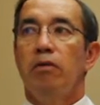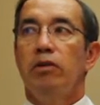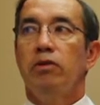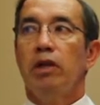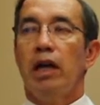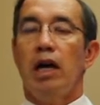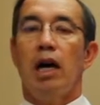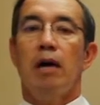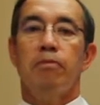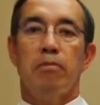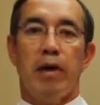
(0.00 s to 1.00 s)
We do a lot of
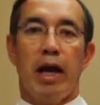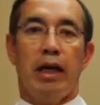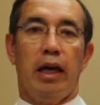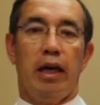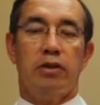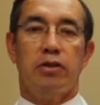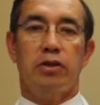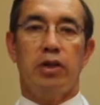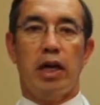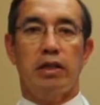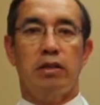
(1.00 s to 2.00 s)
upper back
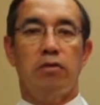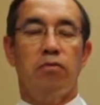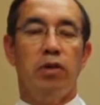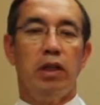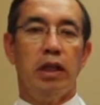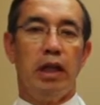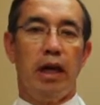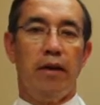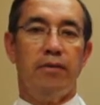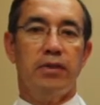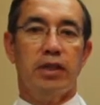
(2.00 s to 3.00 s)
exercises, really
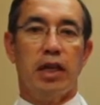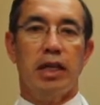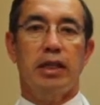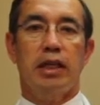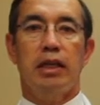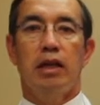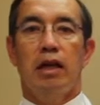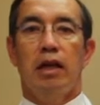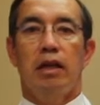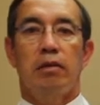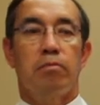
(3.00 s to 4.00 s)
emphasizing
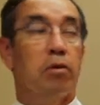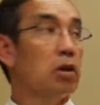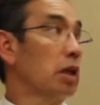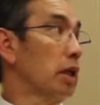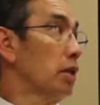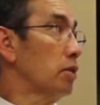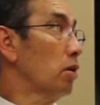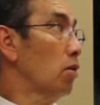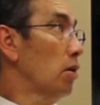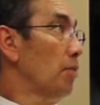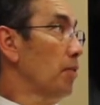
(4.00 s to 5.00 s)
the pulling.
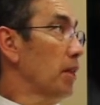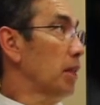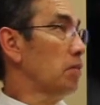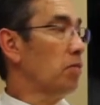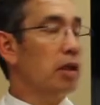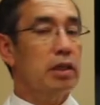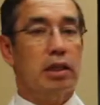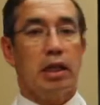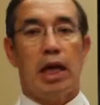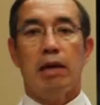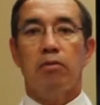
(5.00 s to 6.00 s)
So this one is
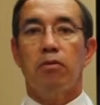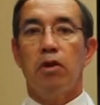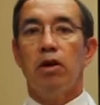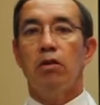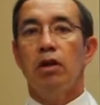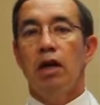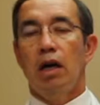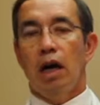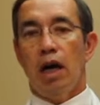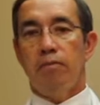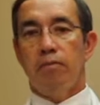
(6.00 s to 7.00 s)
the cable row,
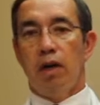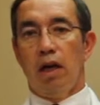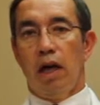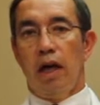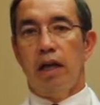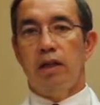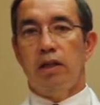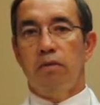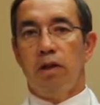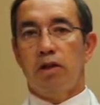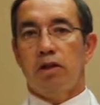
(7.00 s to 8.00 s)
and
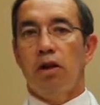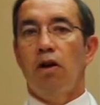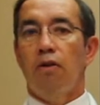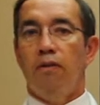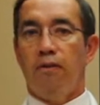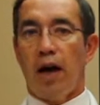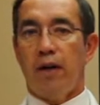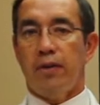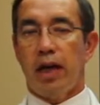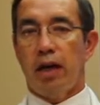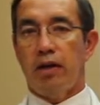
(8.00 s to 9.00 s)
you want to slow
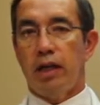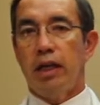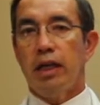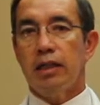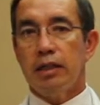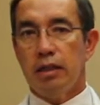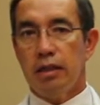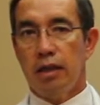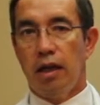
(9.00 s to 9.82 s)
5 count in